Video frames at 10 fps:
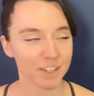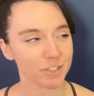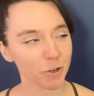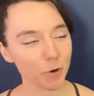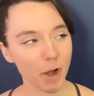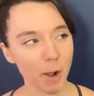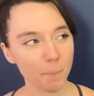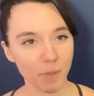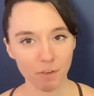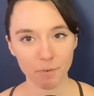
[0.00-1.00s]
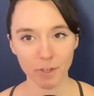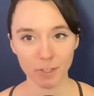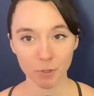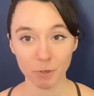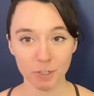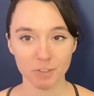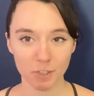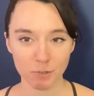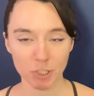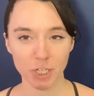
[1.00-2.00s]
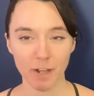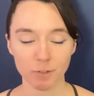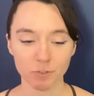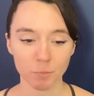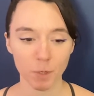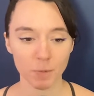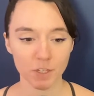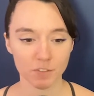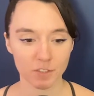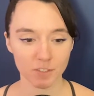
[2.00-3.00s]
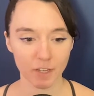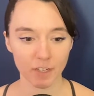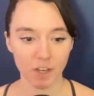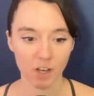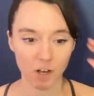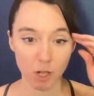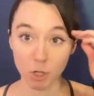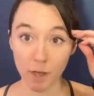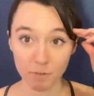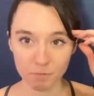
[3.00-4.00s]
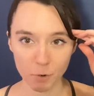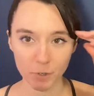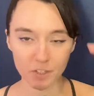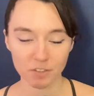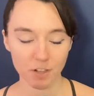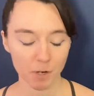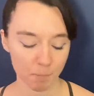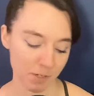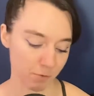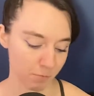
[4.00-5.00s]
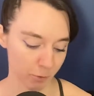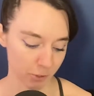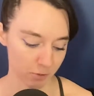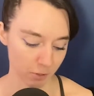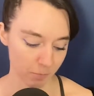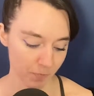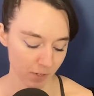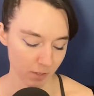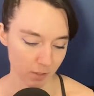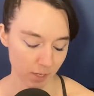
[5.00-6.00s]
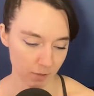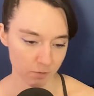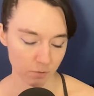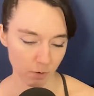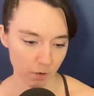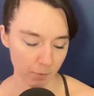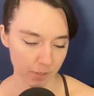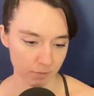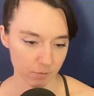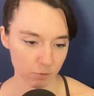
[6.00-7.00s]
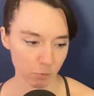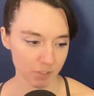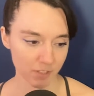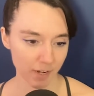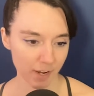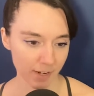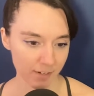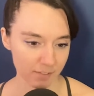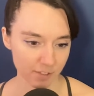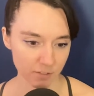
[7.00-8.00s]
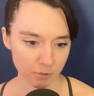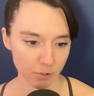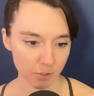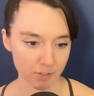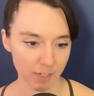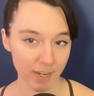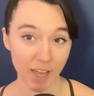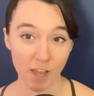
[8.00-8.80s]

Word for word: So I feel like yoga is a huge challenge for me because it's a lot of focus, a lot of mental focus. So yeah, so where are we? Sore today, did a little yoga today.